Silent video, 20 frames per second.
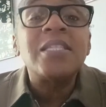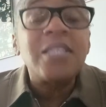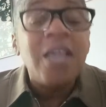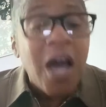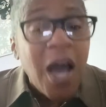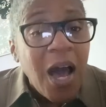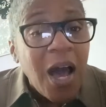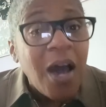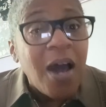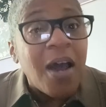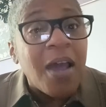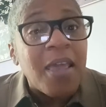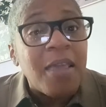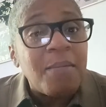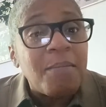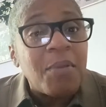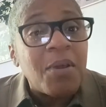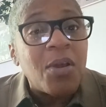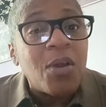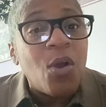time?
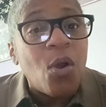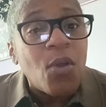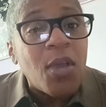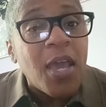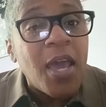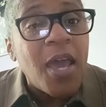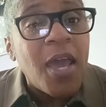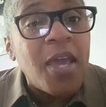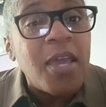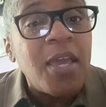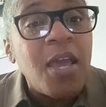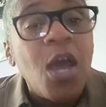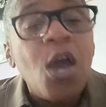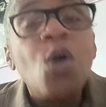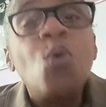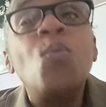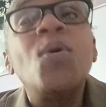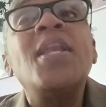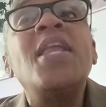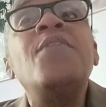Okay?
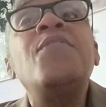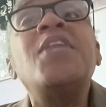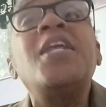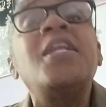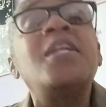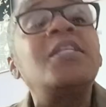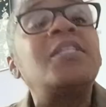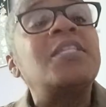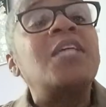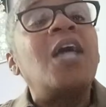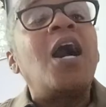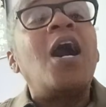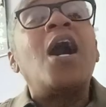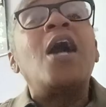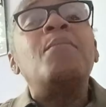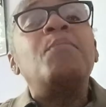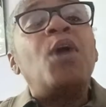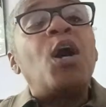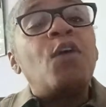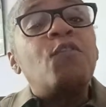We're living in a
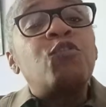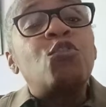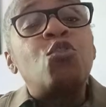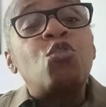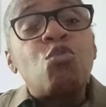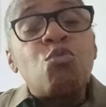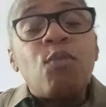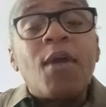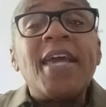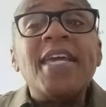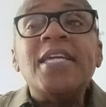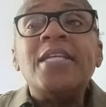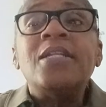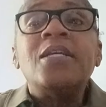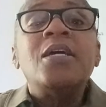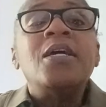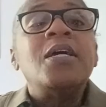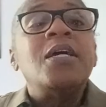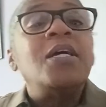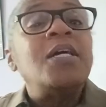time of great
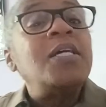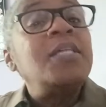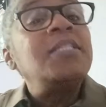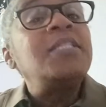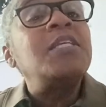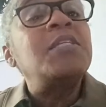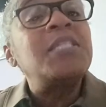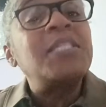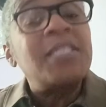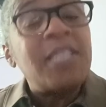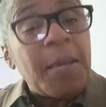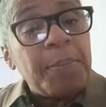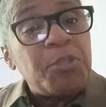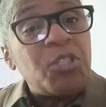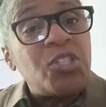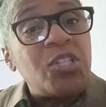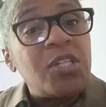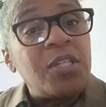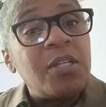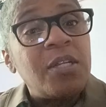
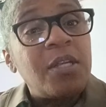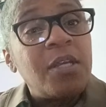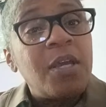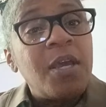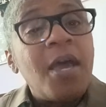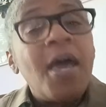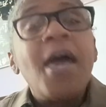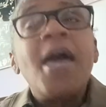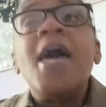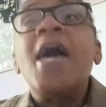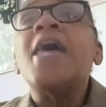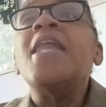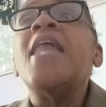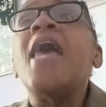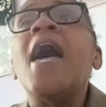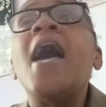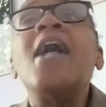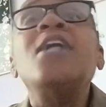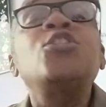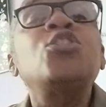deception and
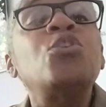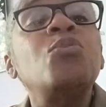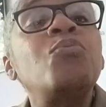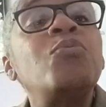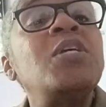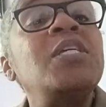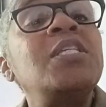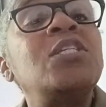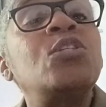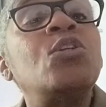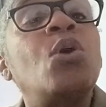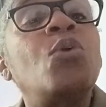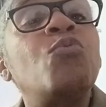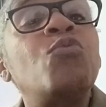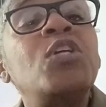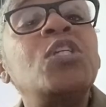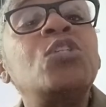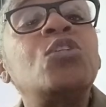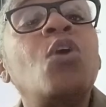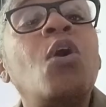as a
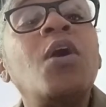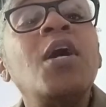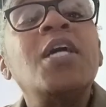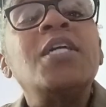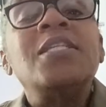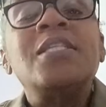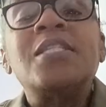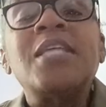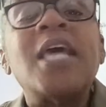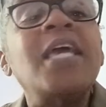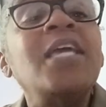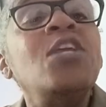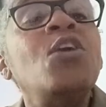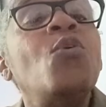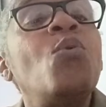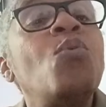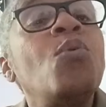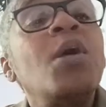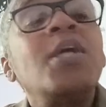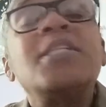result,
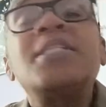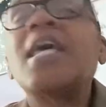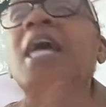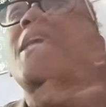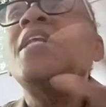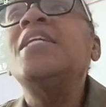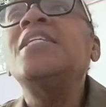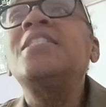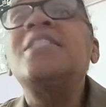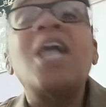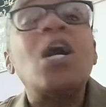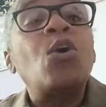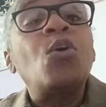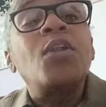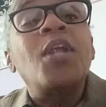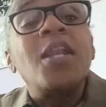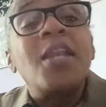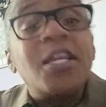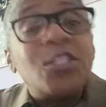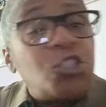Satan, Satan is not going
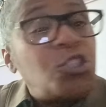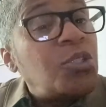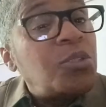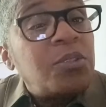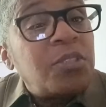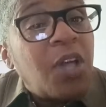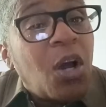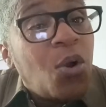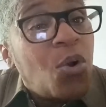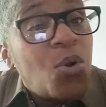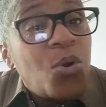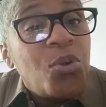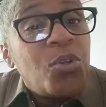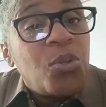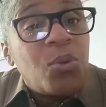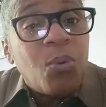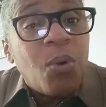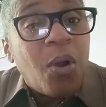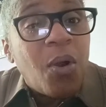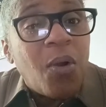to let you know who
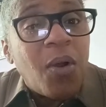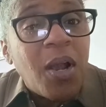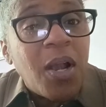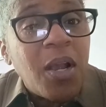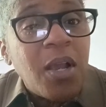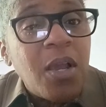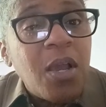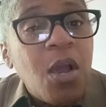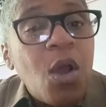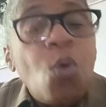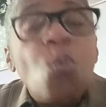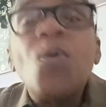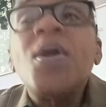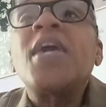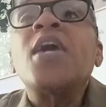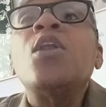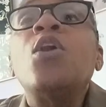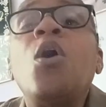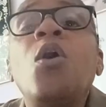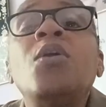you are. We
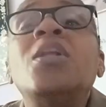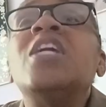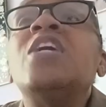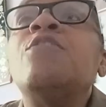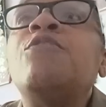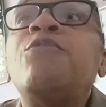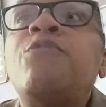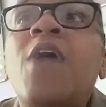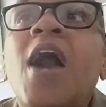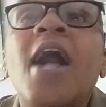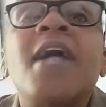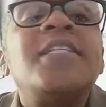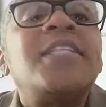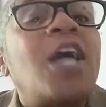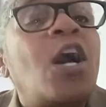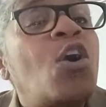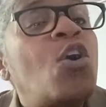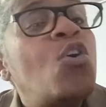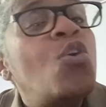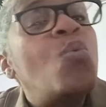can only find
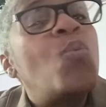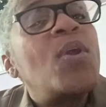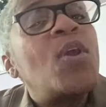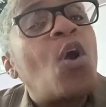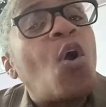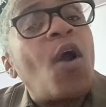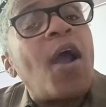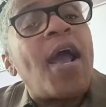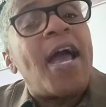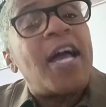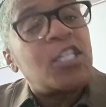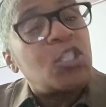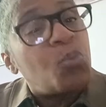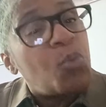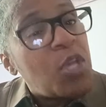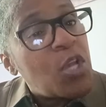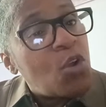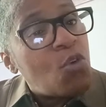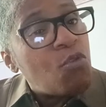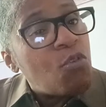out who we are as
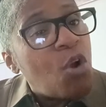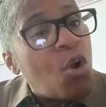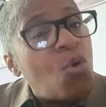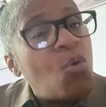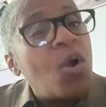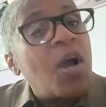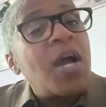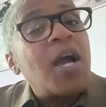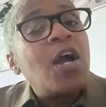we grow,